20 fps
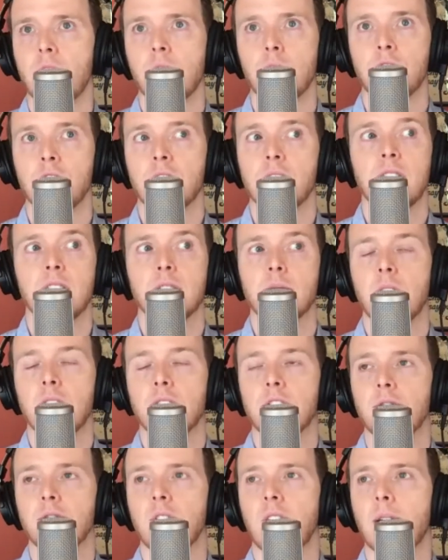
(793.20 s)
just as
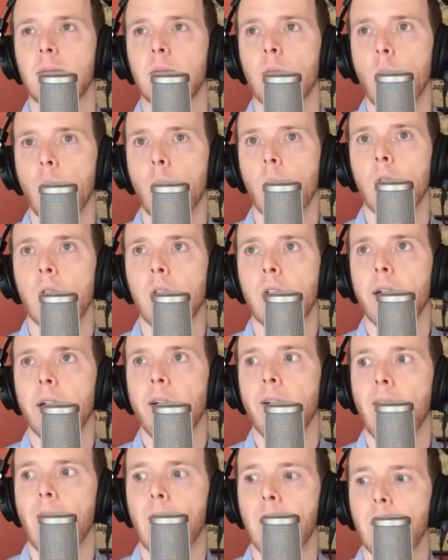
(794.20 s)
much, if not more,
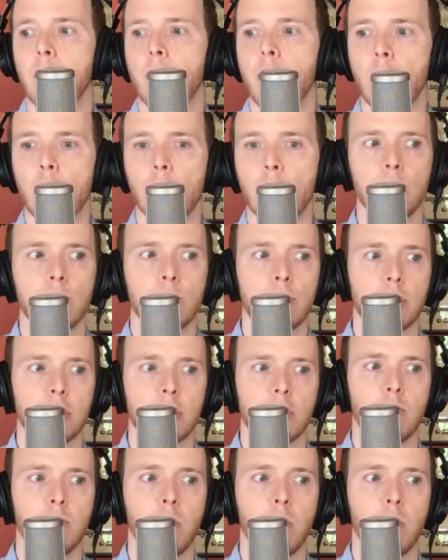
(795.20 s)
those